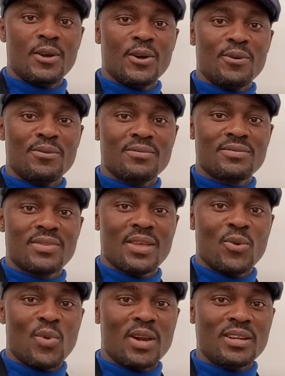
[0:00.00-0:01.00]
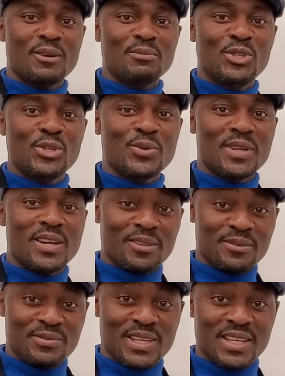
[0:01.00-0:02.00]
Hello, welcome to
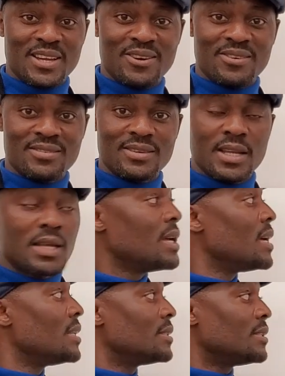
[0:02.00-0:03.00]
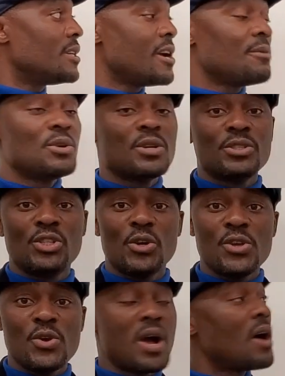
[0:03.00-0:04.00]
another video. Today I'm going to show
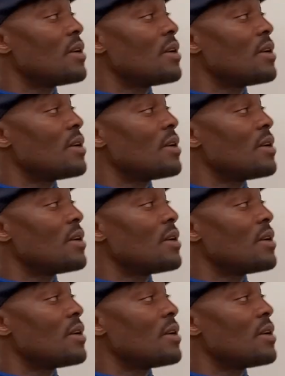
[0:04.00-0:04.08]
you